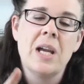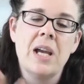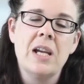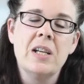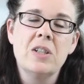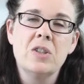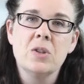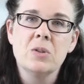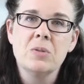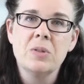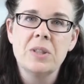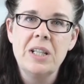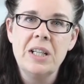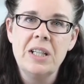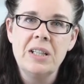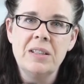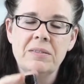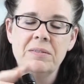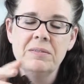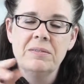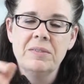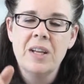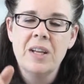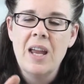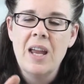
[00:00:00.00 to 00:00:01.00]

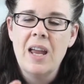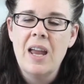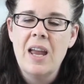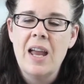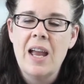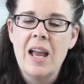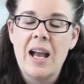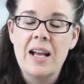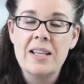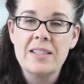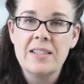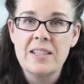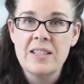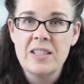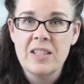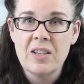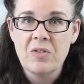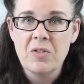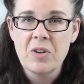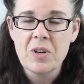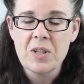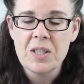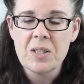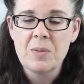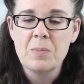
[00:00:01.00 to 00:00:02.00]
Tangerine has a
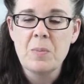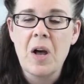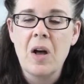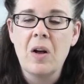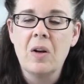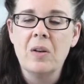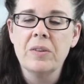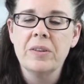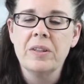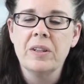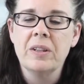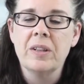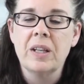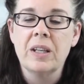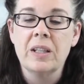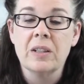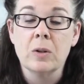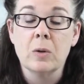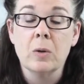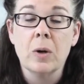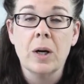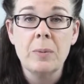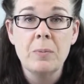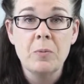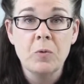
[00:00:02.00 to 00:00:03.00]
different smell than like the
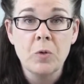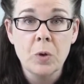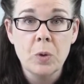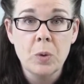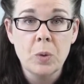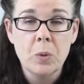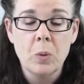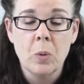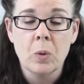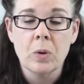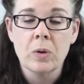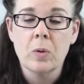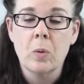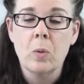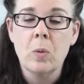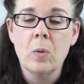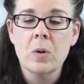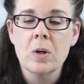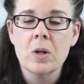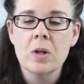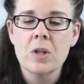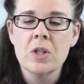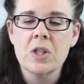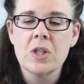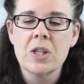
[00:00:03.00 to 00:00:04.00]
grapefruit or the
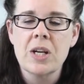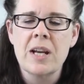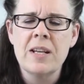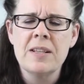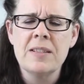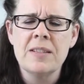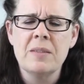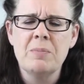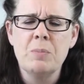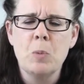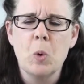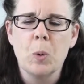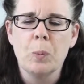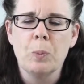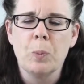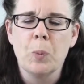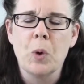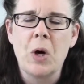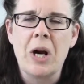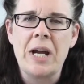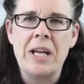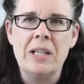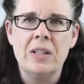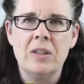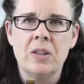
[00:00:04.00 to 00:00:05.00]
orange. It has a more
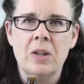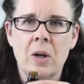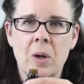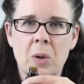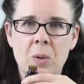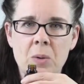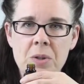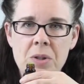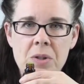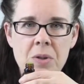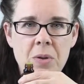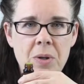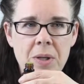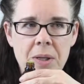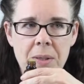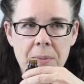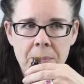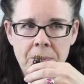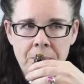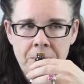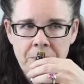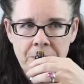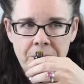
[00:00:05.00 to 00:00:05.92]
bright note to it.